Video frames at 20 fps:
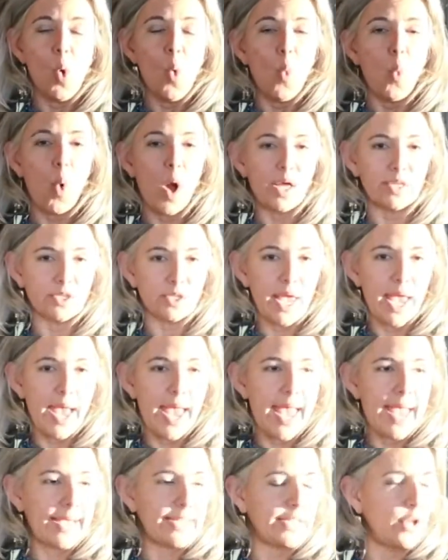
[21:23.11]
was
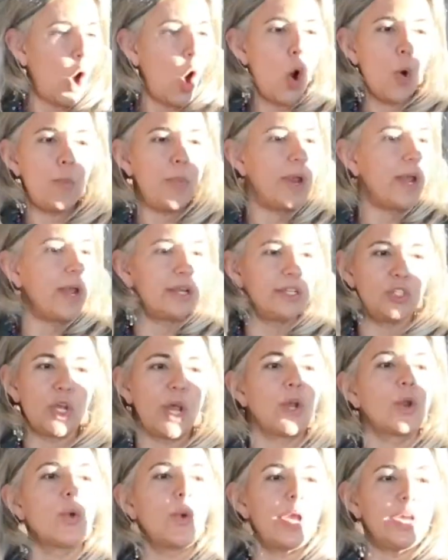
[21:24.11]
open a
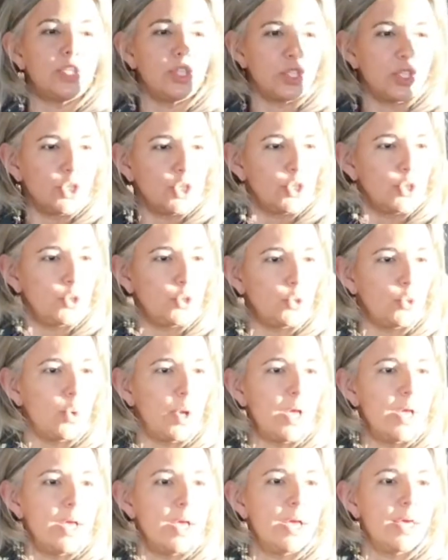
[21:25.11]
generation to
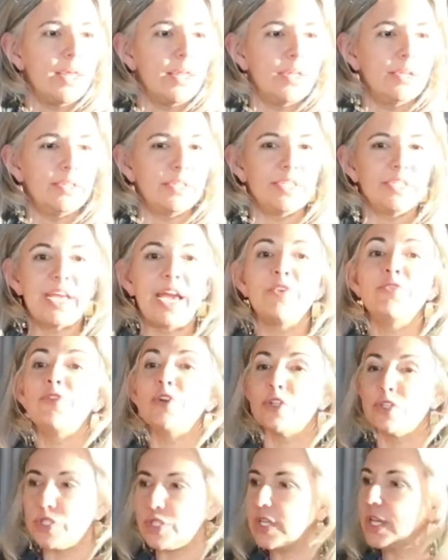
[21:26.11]
the
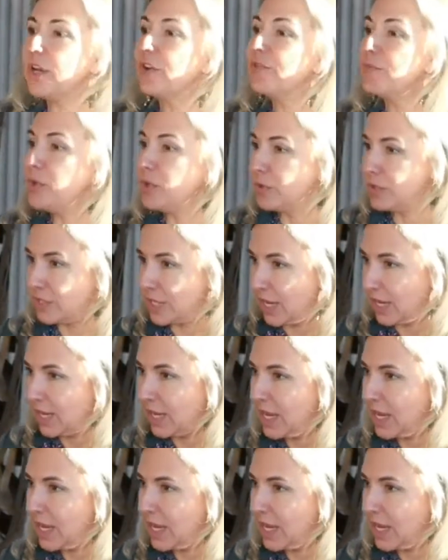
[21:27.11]
diversity of music.